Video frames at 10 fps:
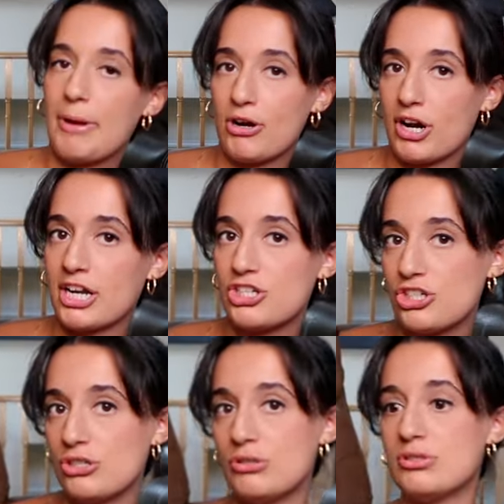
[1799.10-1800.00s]
a pair of running
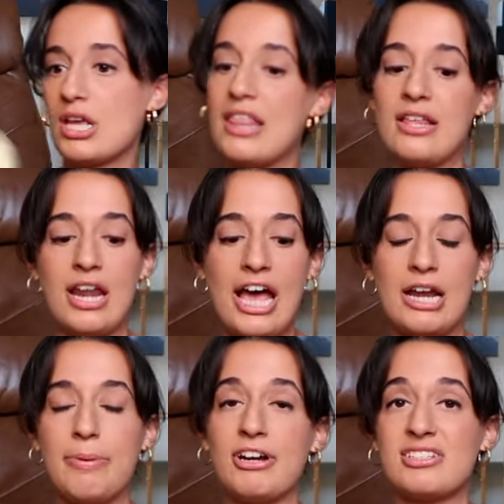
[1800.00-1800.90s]
shoes, and then I
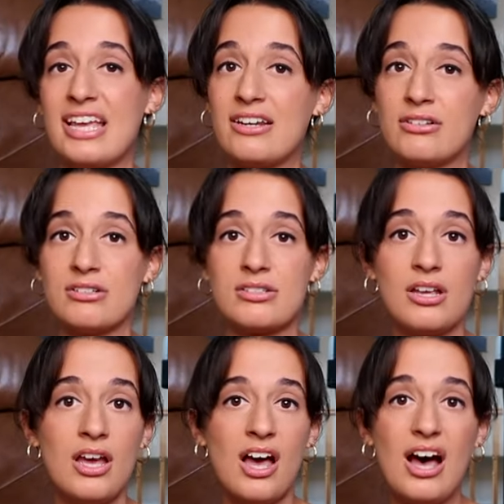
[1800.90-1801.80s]
had a pair of sandals.
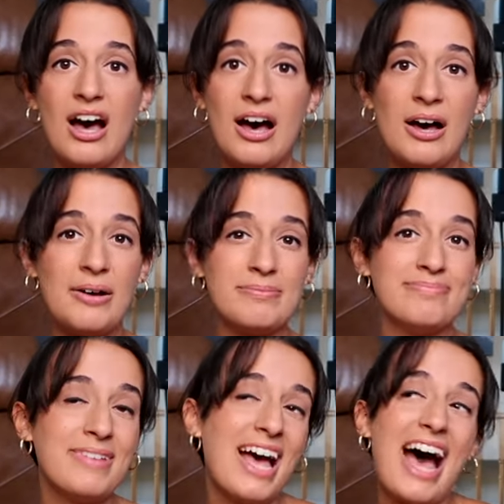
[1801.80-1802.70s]

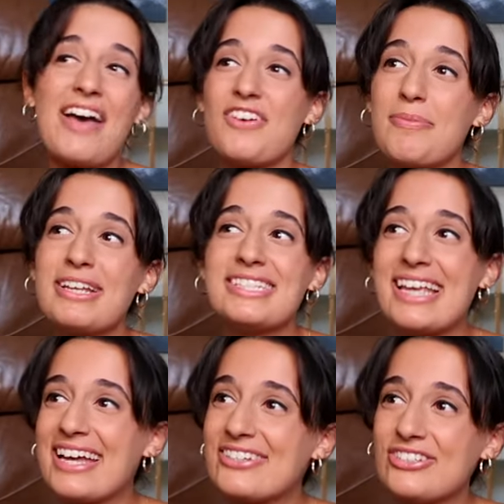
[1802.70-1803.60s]
I found my
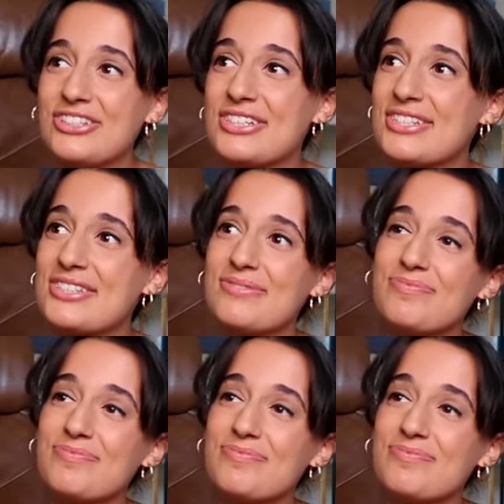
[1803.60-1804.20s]
sandals